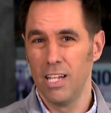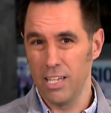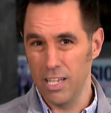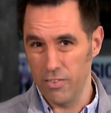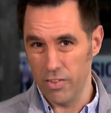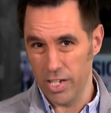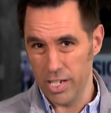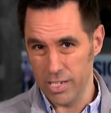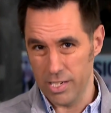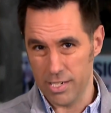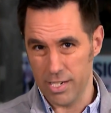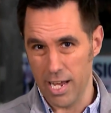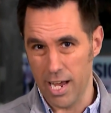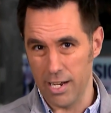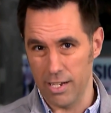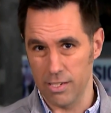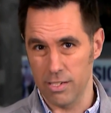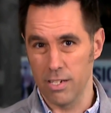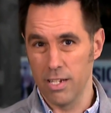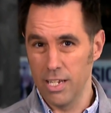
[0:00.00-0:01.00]
leaving his
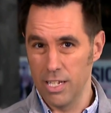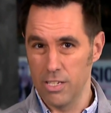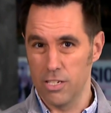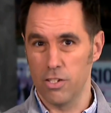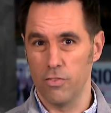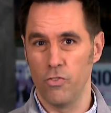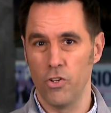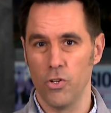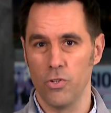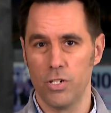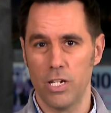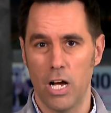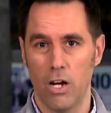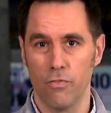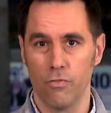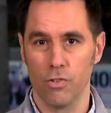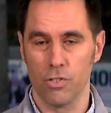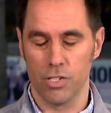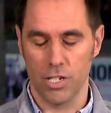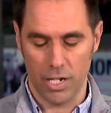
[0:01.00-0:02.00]
status in severe
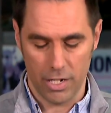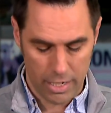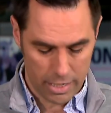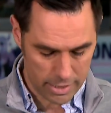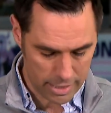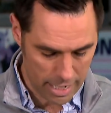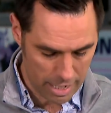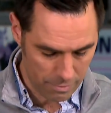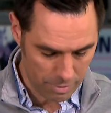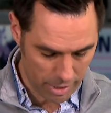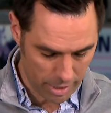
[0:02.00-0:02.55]
doubt for Sunday's game